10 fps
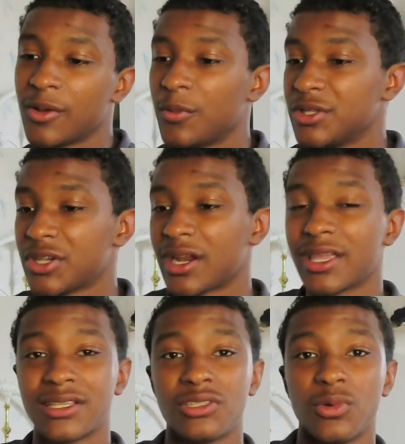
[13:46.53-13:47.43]
We trying to
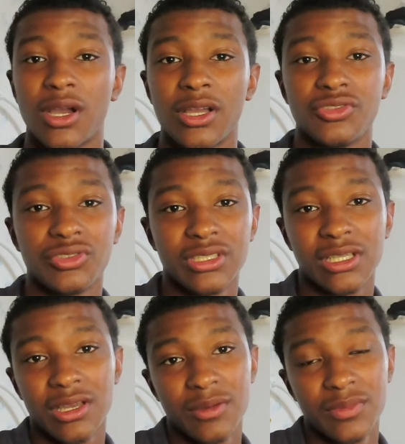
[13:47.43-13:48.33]
get to 100
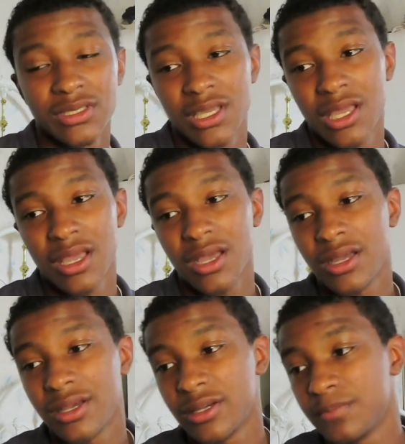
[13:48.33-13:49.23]
subs.
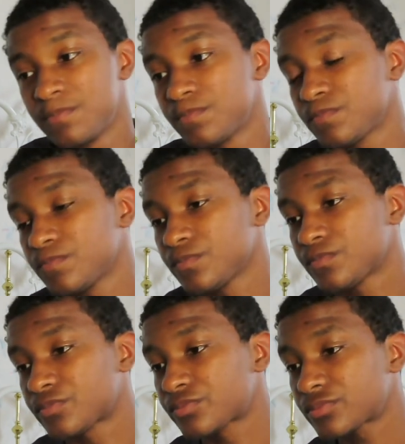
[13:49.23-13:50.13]
I
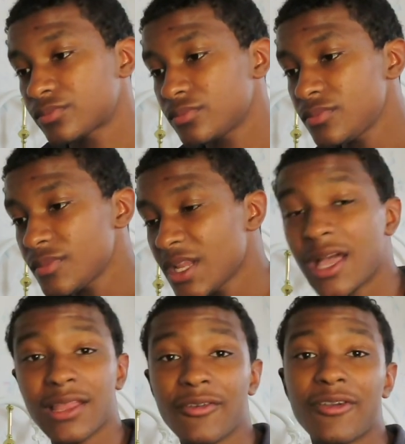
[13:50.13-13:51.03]

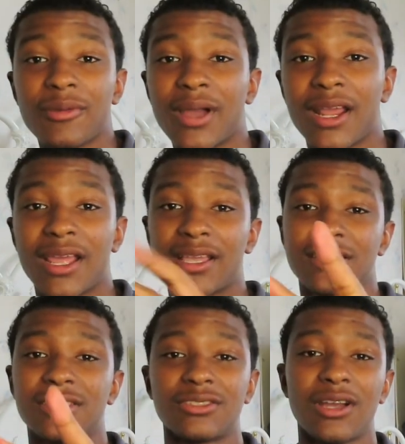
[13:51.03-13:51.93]
love everybody that
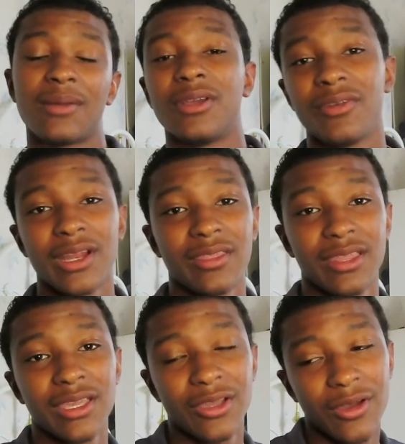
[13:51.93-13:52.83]
subscribed already.
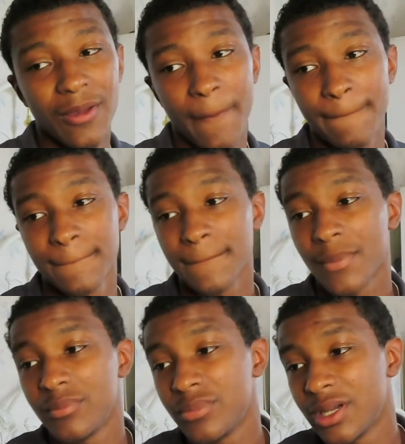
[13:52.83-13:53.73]
Thank you,
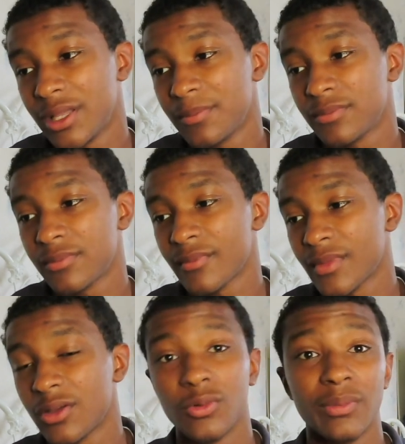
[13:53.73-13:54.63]
but
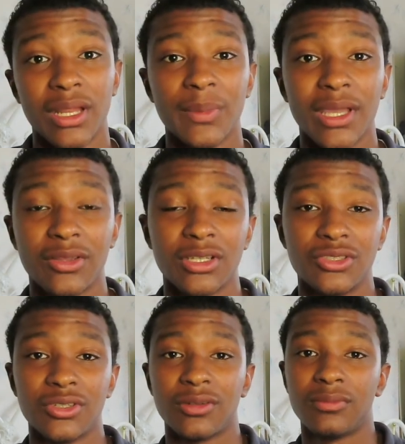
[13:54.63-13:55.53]
we about to be out this
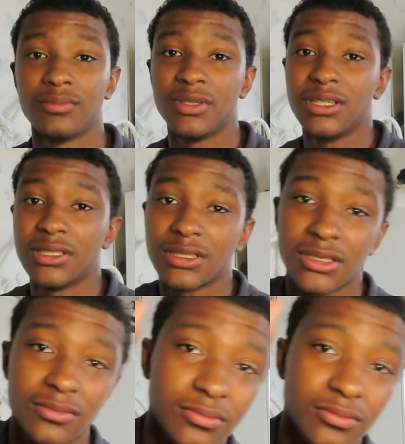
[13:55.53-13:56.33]
joint. Peace.